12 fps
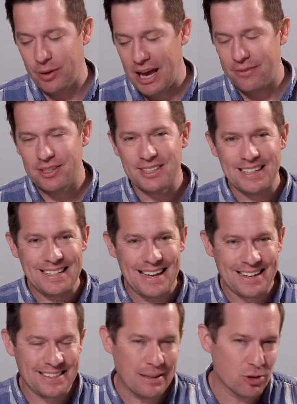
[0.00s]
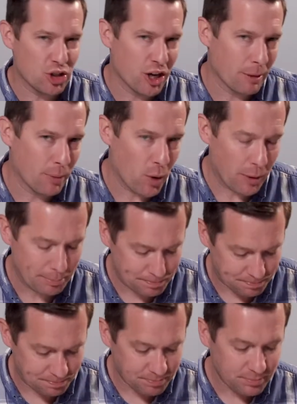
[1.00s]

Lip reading: that we haven't seen yet. His name's Jeroboam.